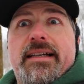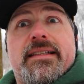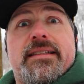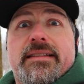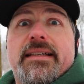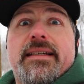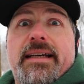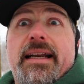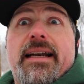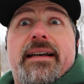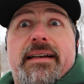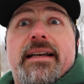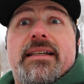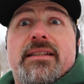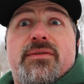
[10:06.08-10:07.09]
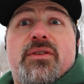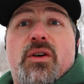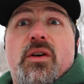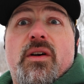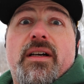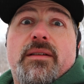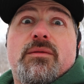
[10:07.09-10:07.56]
it's kind of a nice
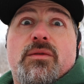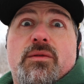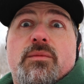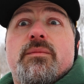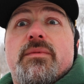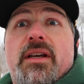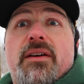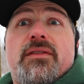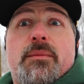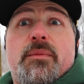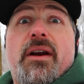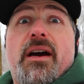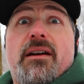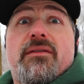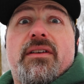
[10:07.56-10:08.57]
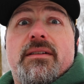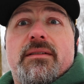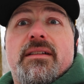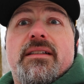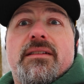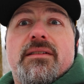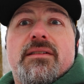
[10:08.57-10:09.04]
photo. I was definitely proud of it.
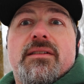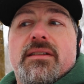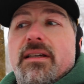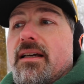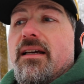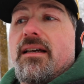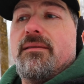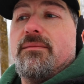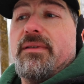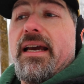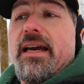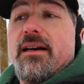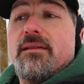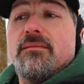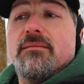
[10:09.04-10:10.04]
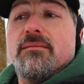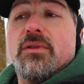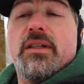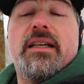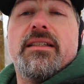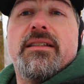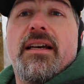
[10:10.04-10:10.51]
And yeah,
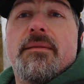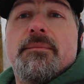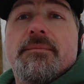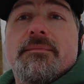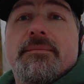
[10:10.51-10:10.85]
what can I say?